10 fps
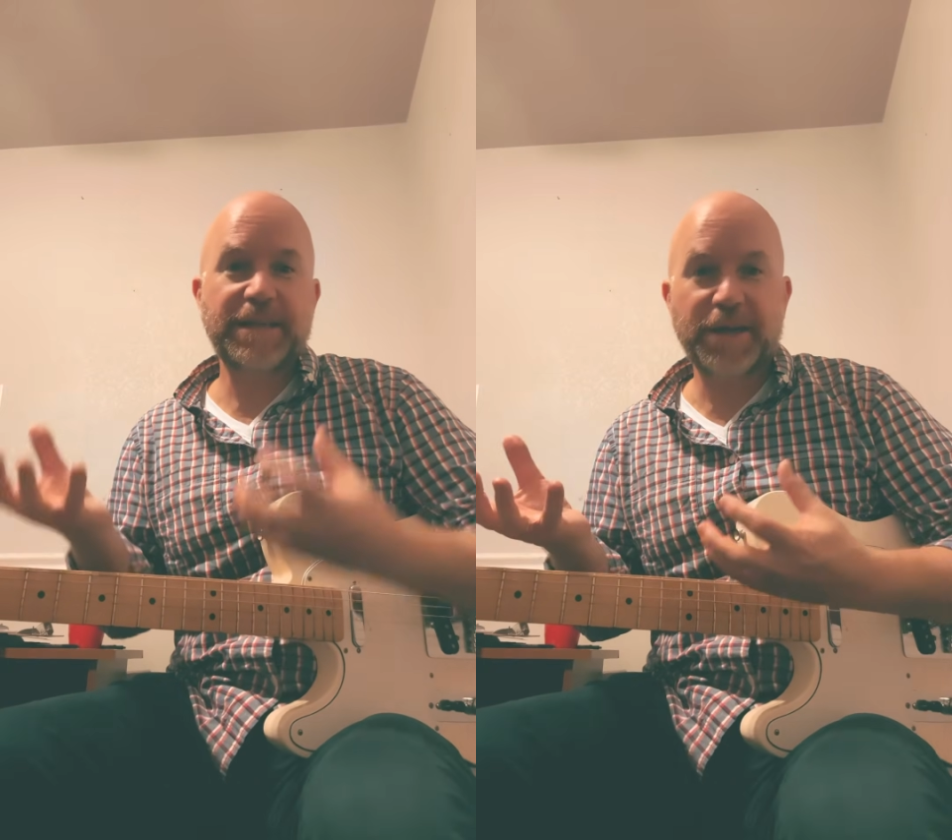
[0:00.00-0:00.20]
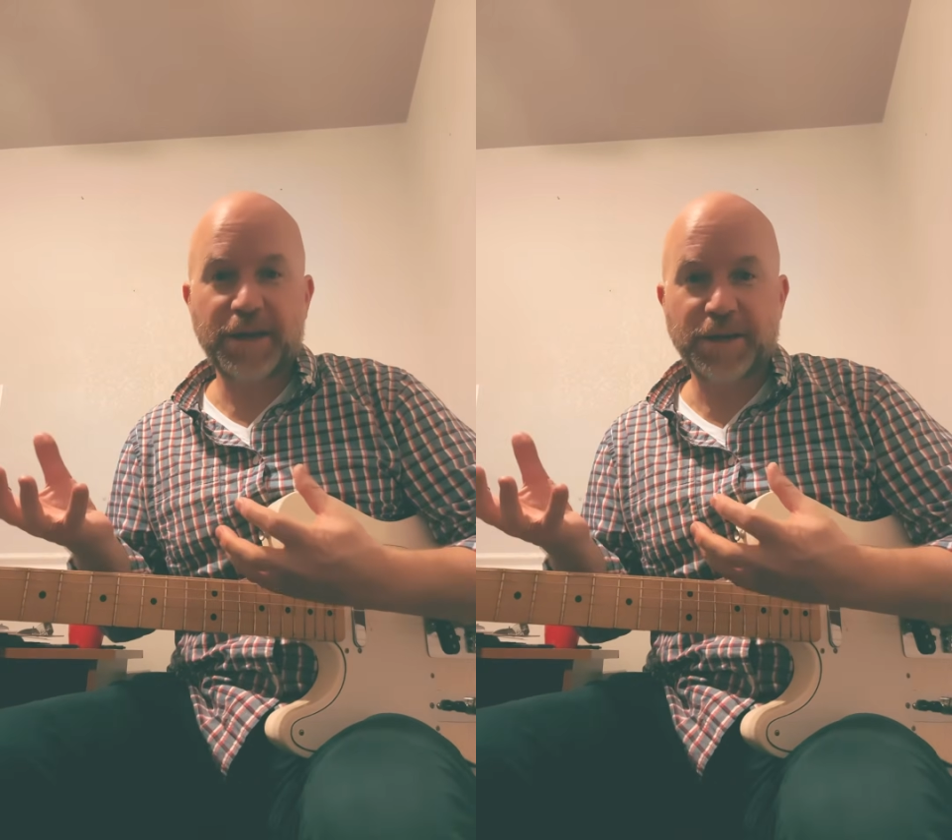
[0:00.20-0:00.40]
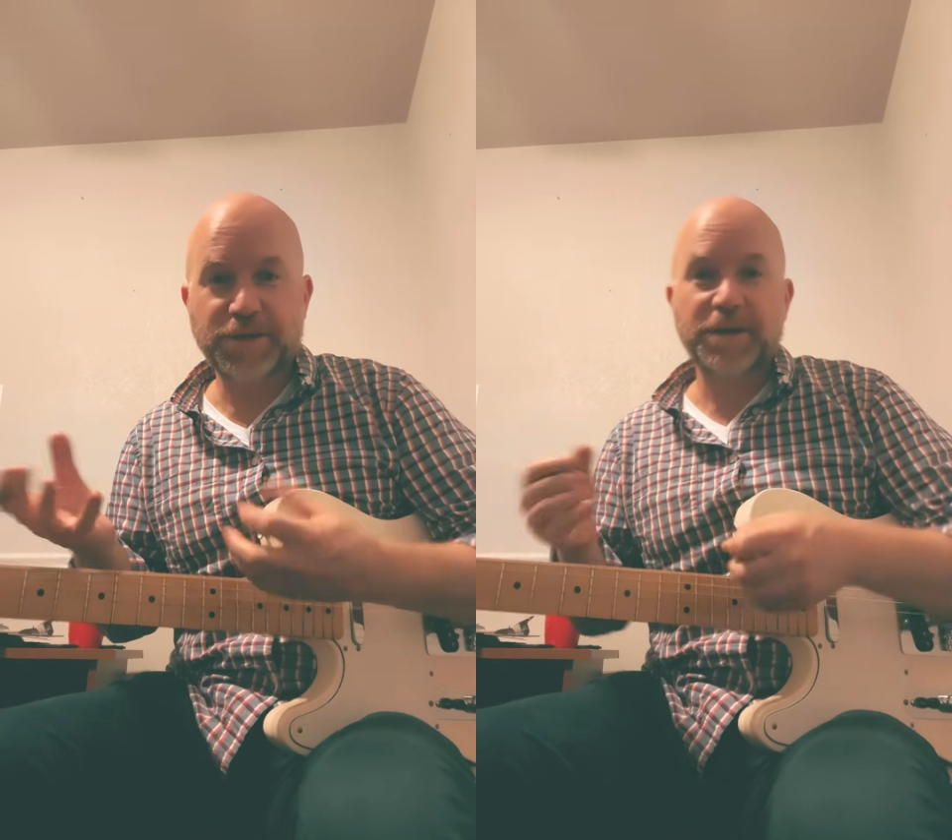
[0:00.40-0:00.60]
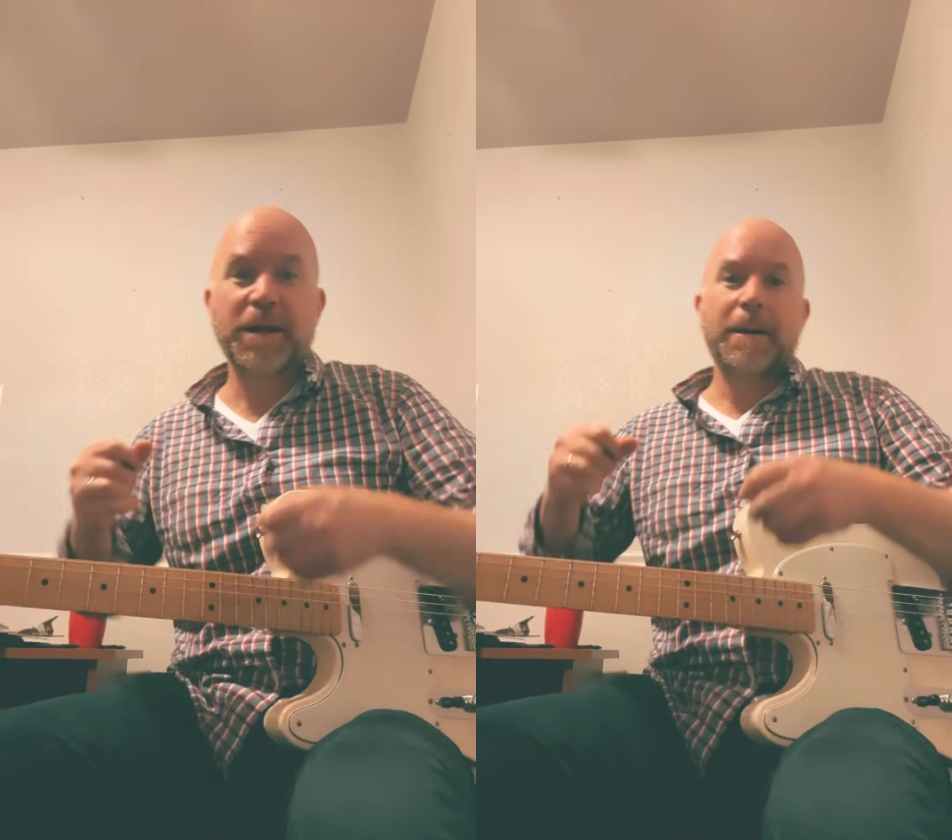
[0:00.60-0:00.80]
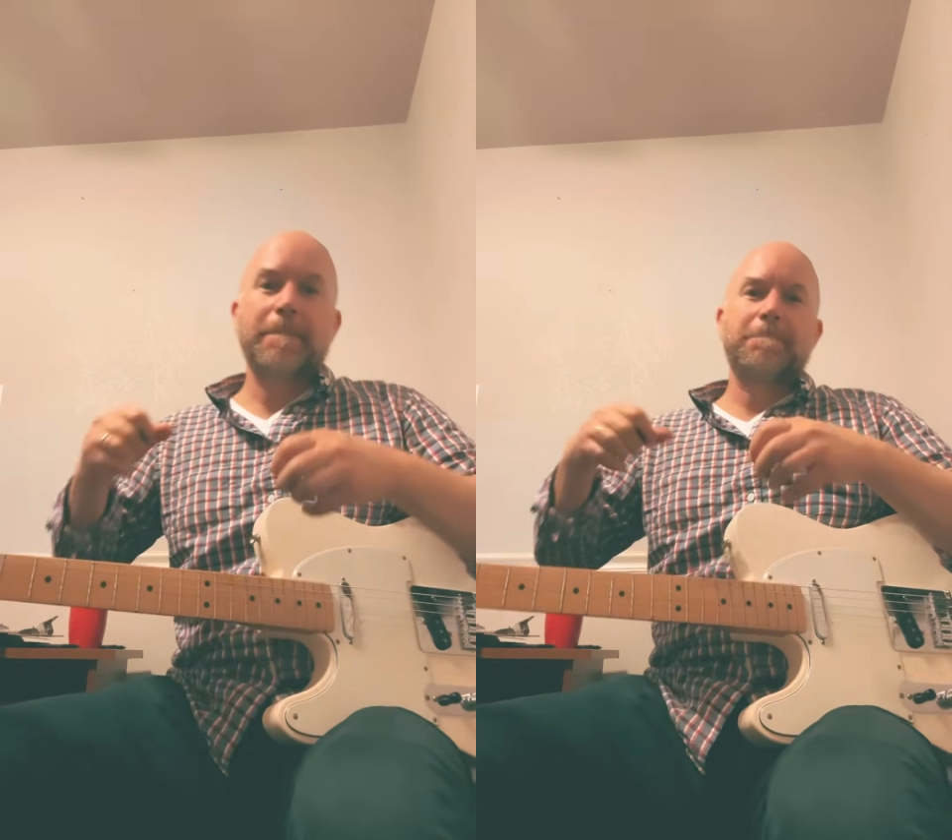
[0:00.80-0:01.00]
dish,
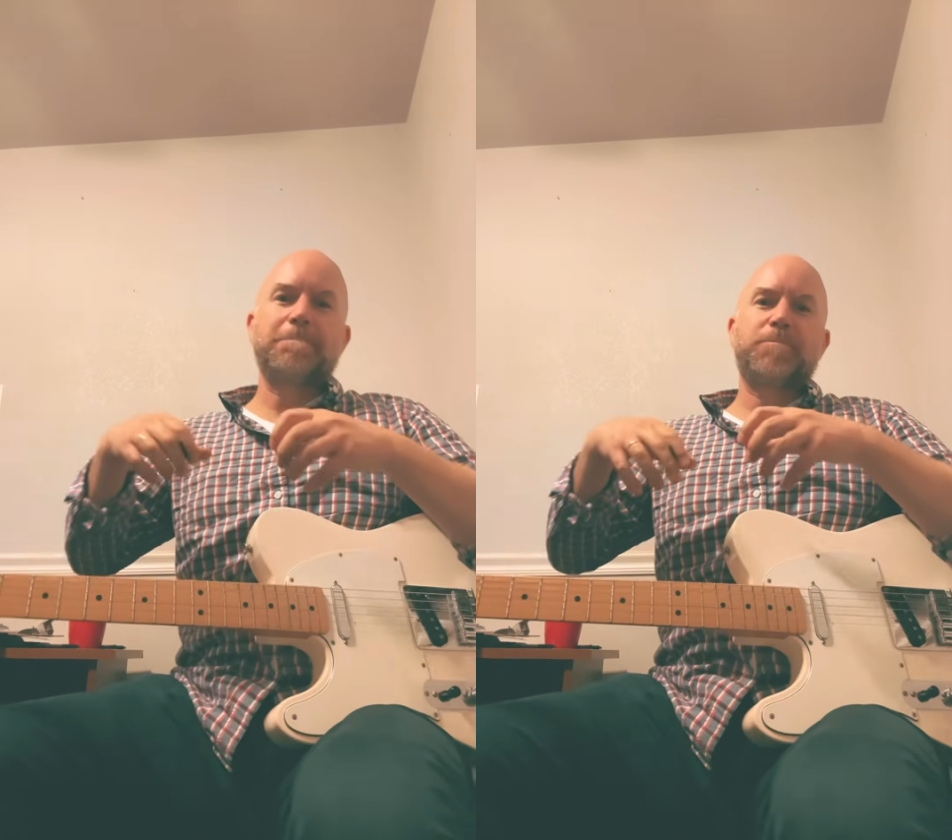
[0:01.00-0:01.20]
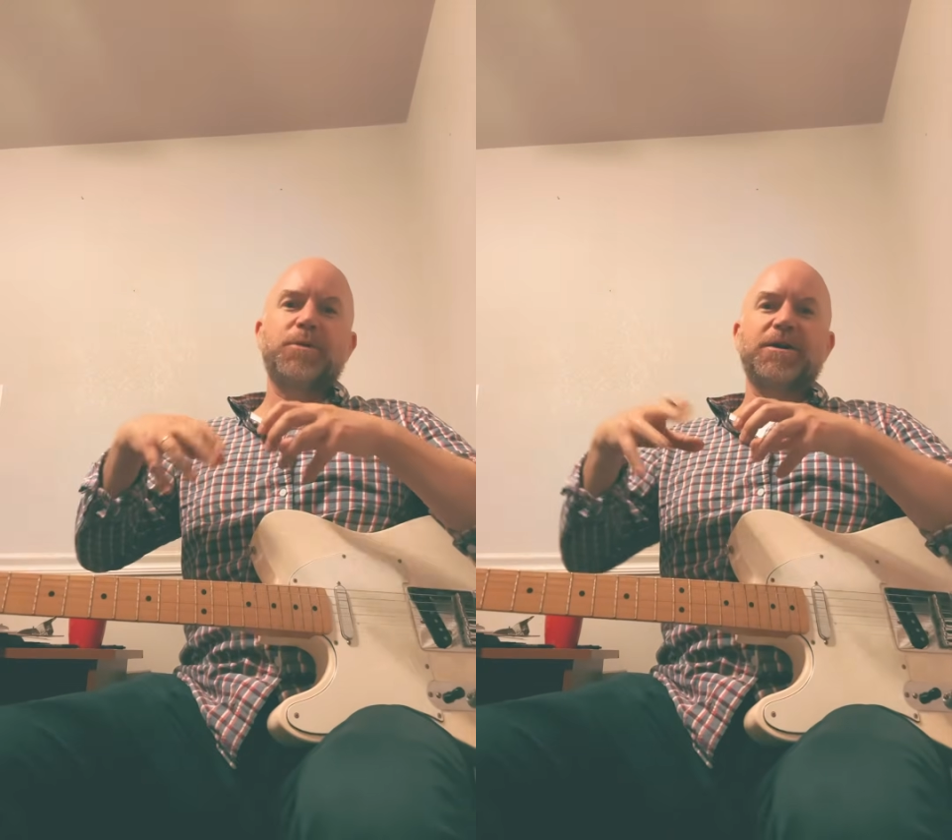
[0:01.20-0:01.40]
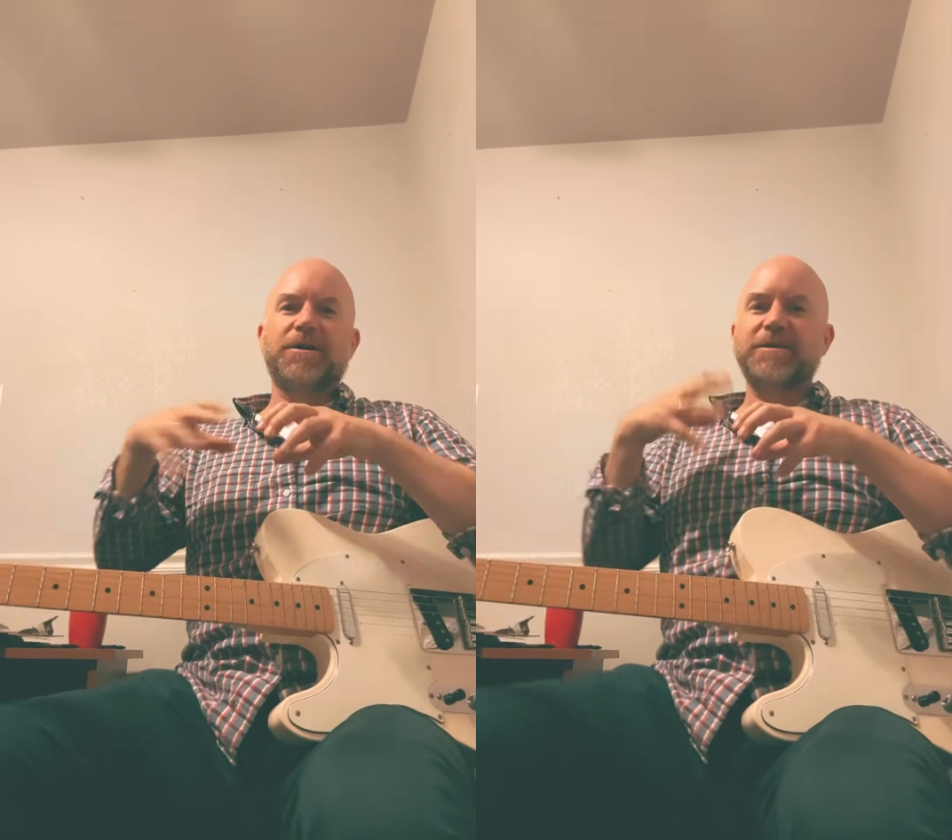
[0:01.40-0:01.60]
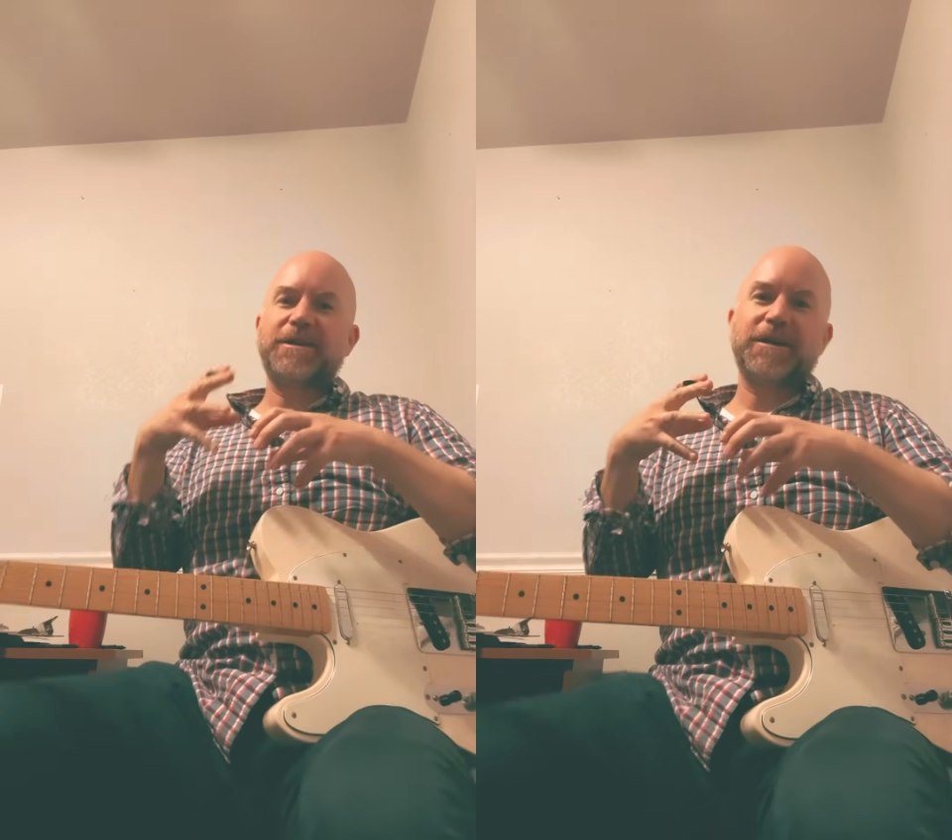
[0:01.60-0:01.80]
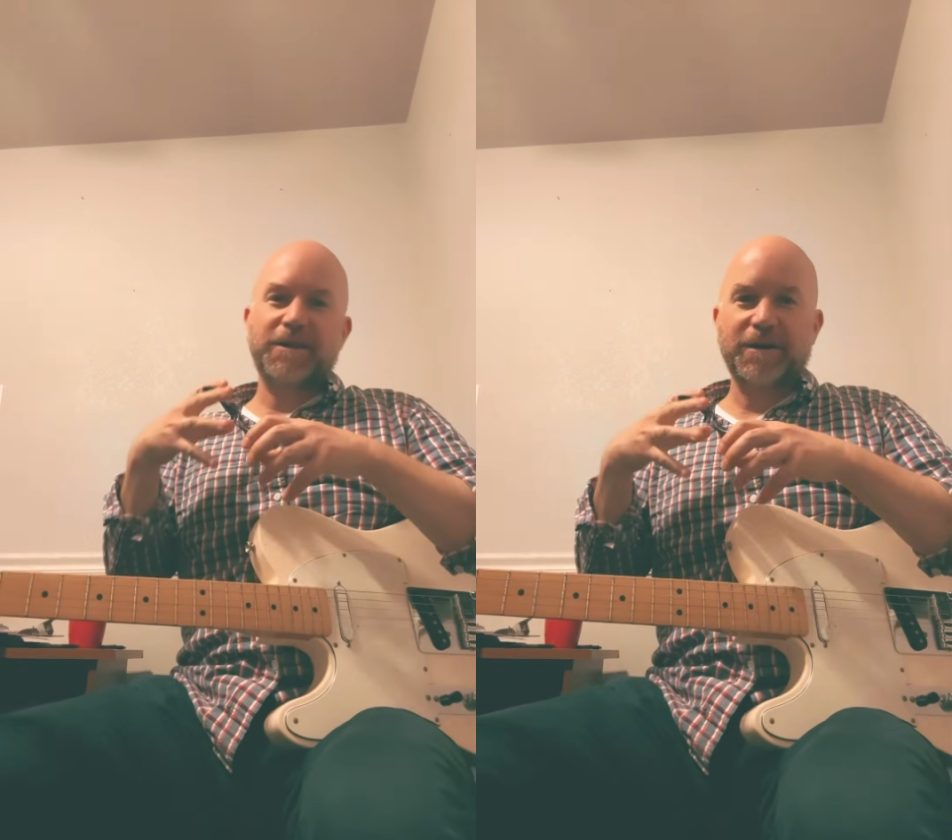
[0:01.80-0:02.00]
but on
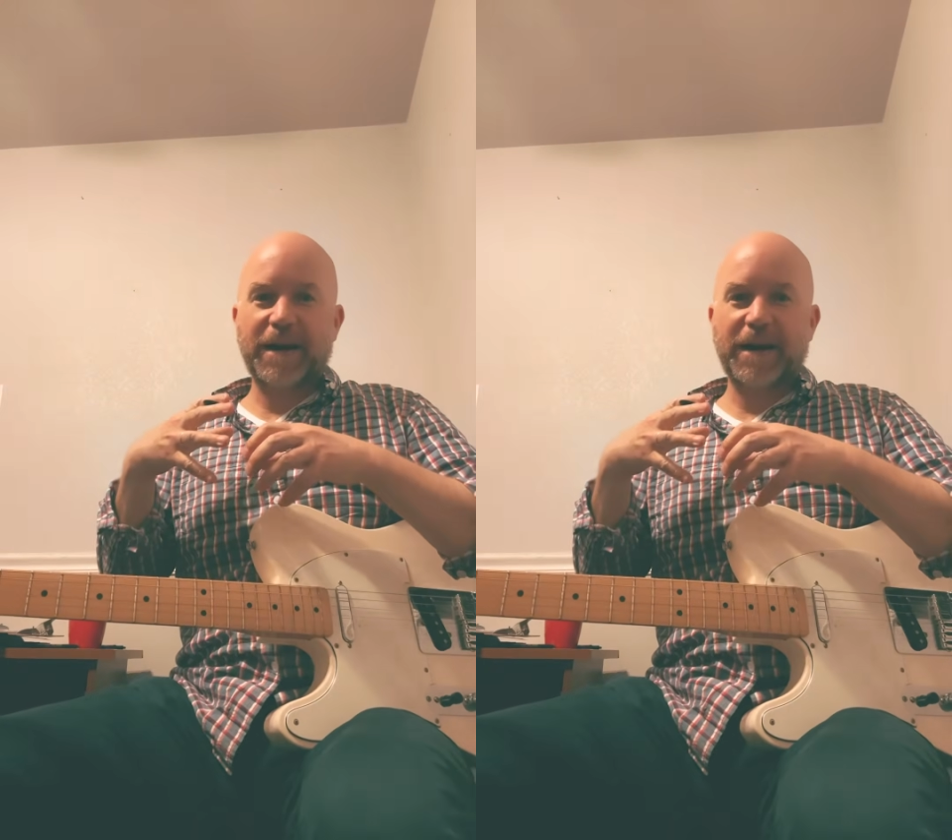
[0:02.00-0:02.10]
the other